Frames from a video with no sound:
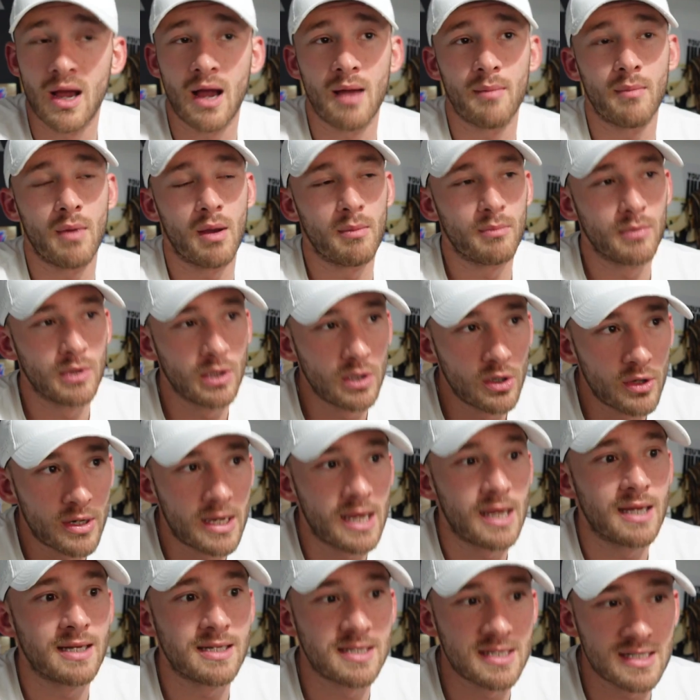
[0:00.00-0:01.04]
I'm
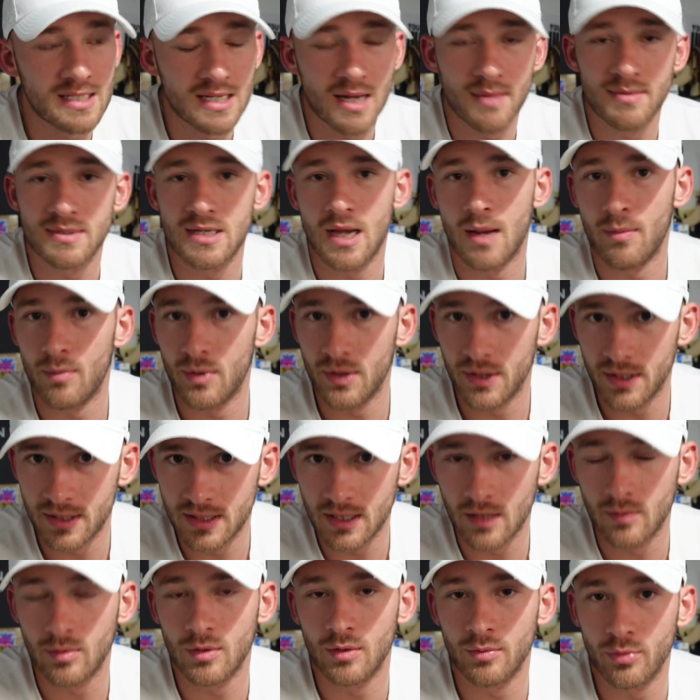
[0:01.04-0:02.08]
looking to September, the
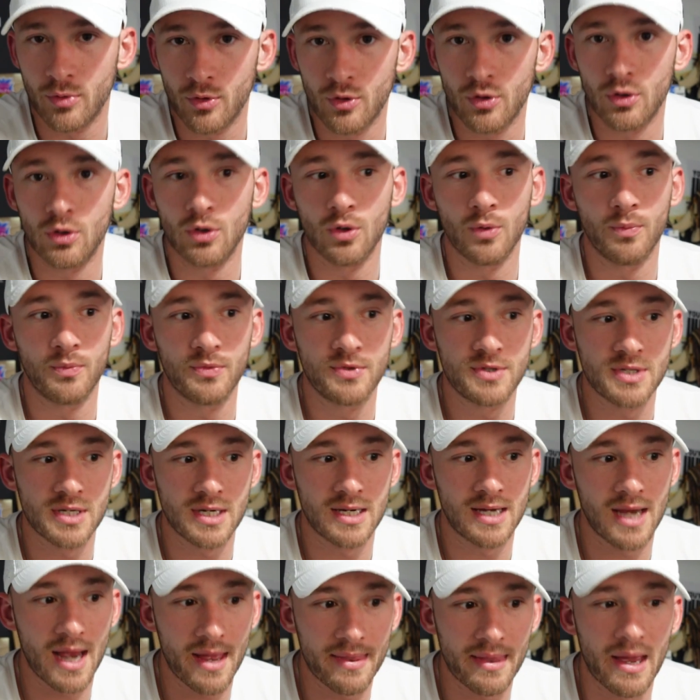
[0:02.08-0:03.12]
double brutal, to
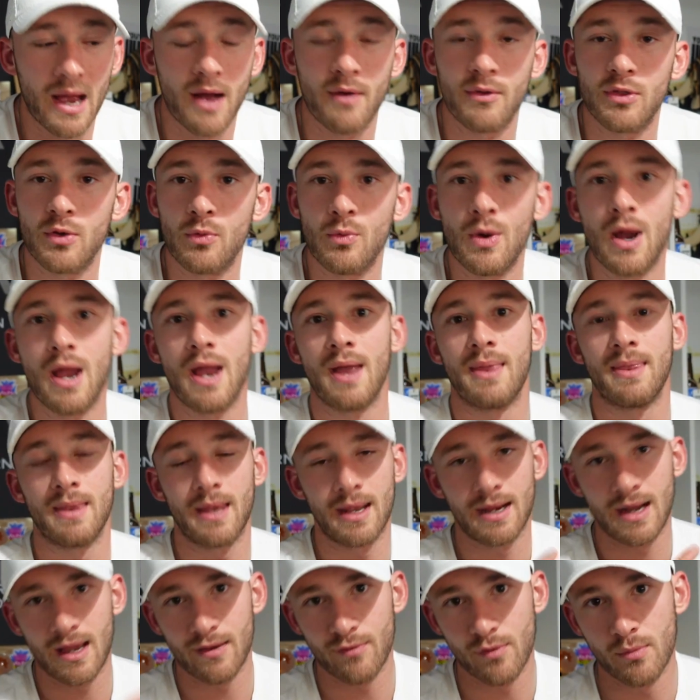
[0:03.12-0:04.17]
get that out of the way and
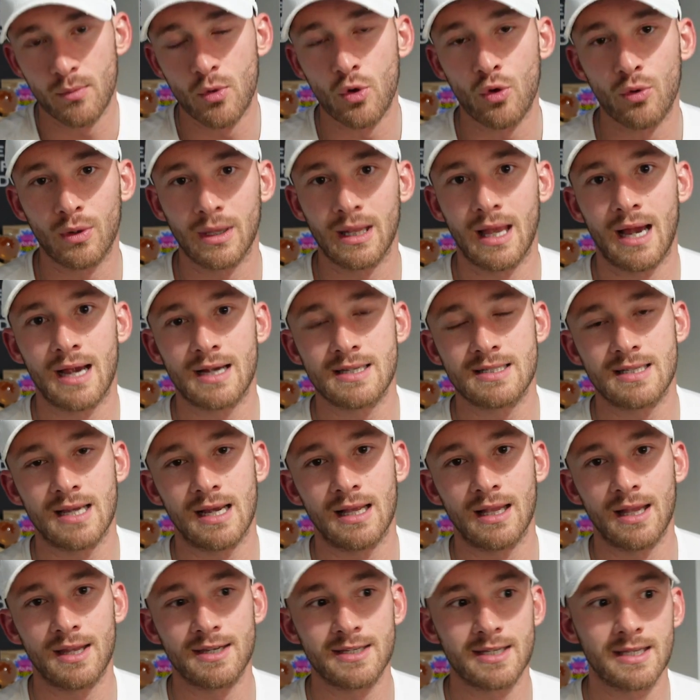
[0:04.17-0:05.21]
then have a more relaxed
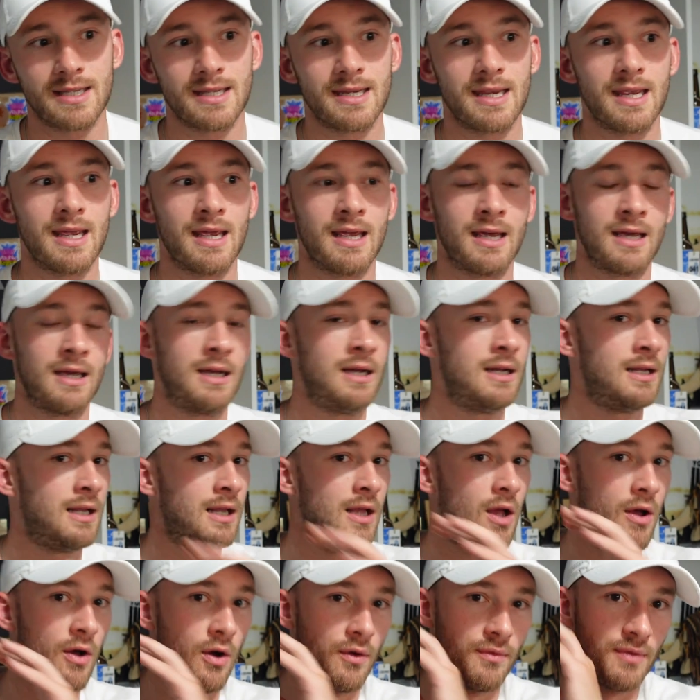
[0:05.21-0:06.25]
tail end to the year,
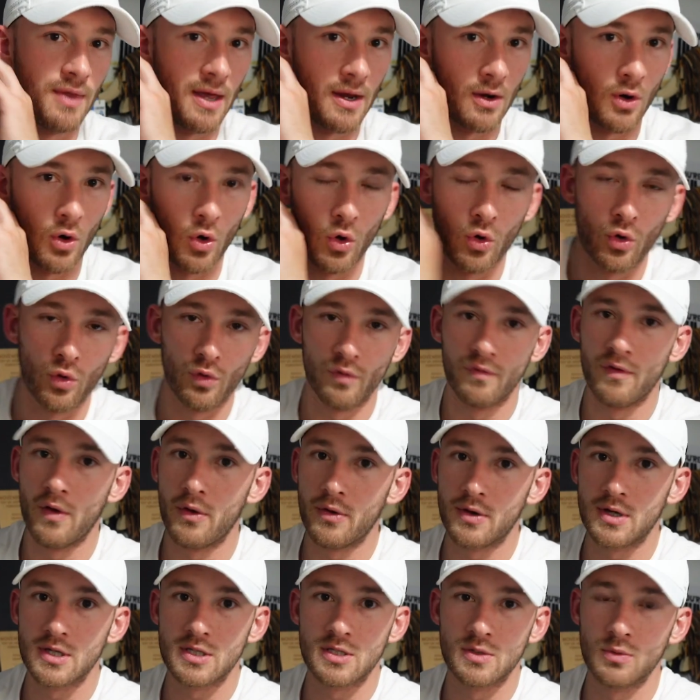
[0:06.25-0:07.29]
then all
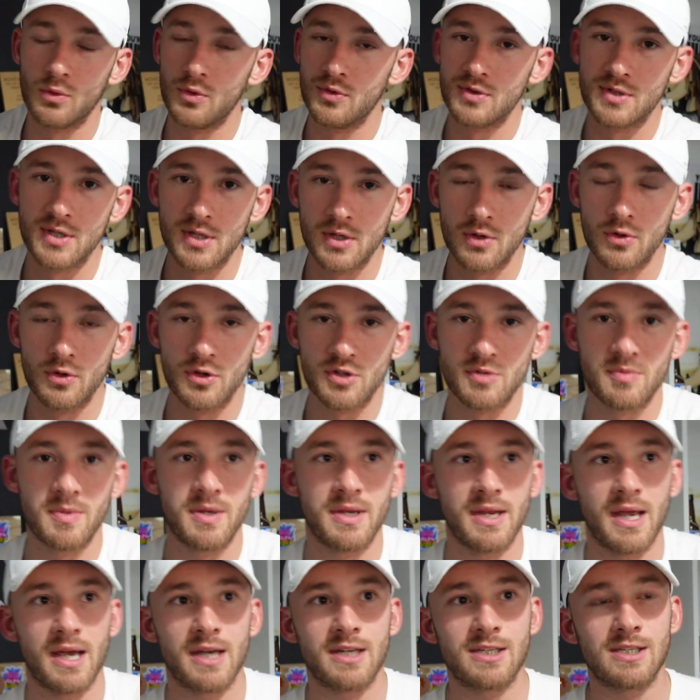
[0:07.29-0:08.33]
focus towards the
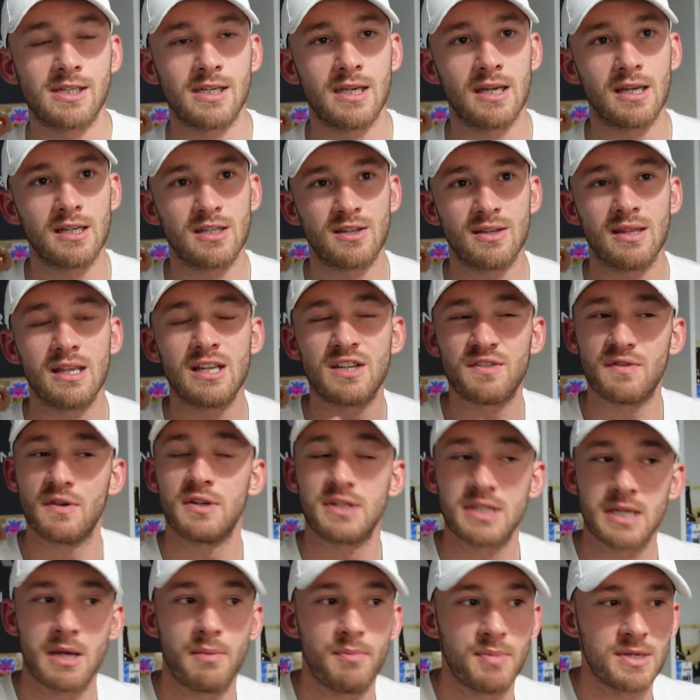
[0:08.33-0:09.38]
Norseman next year. So this
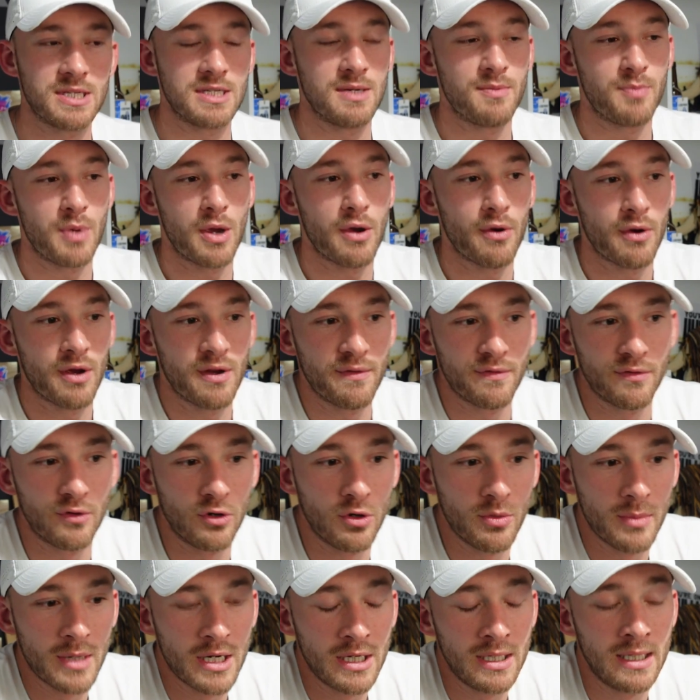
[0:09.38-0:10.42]
feels like a busy period
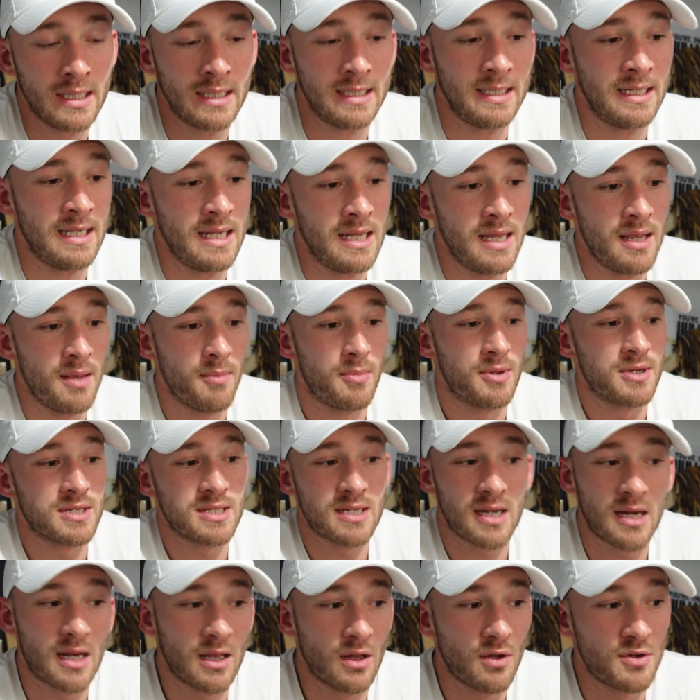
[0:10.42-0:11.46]
for me, but
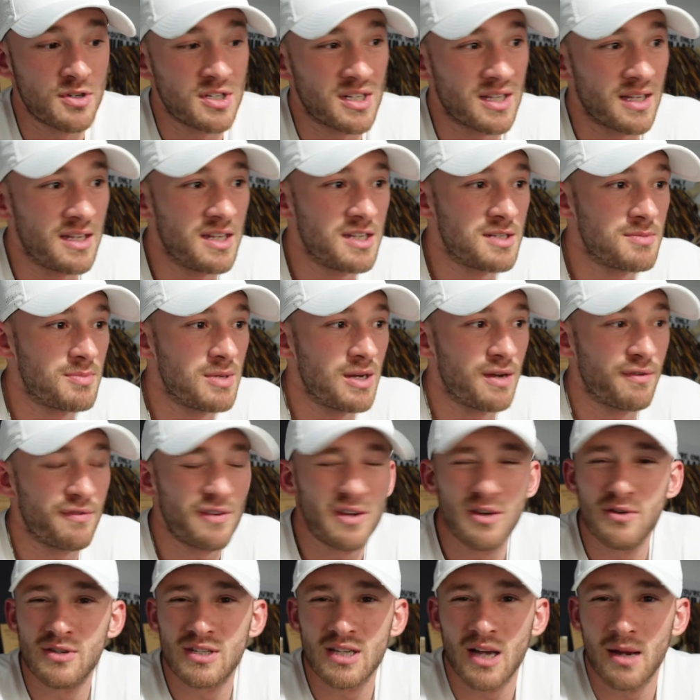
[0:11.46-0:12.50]
psychologically there's been a
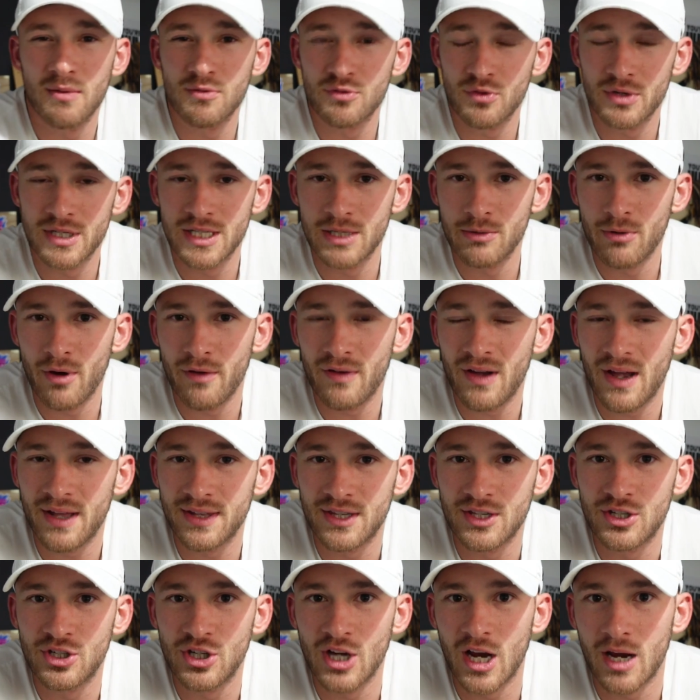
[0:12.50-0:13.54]
few times recently where I've had
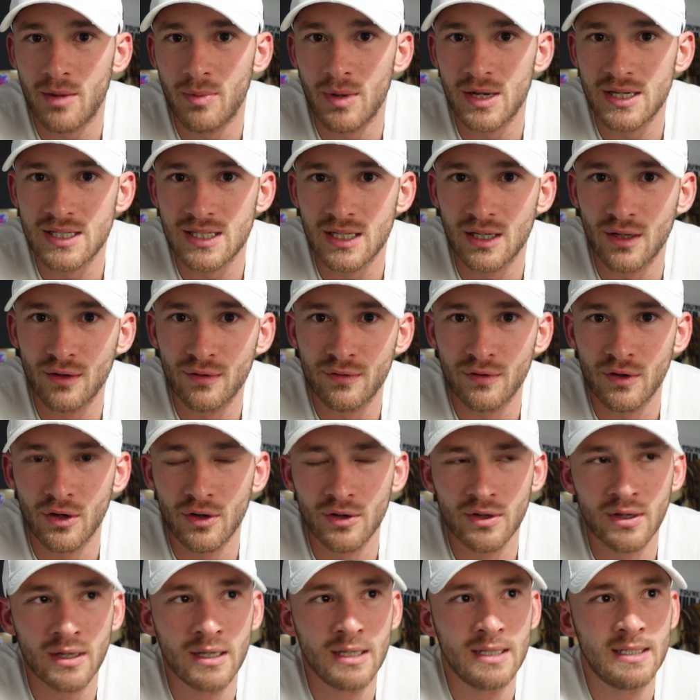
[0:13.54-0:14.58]
to check myself
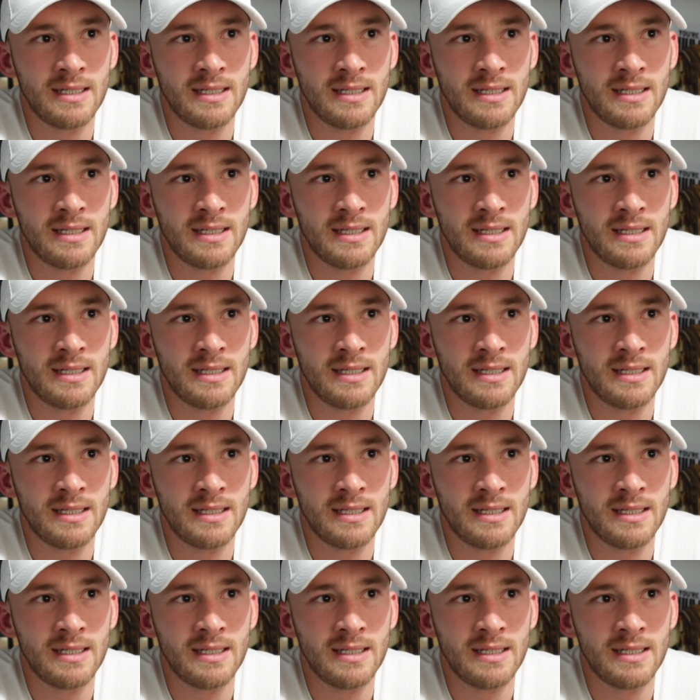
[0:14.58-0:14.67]
on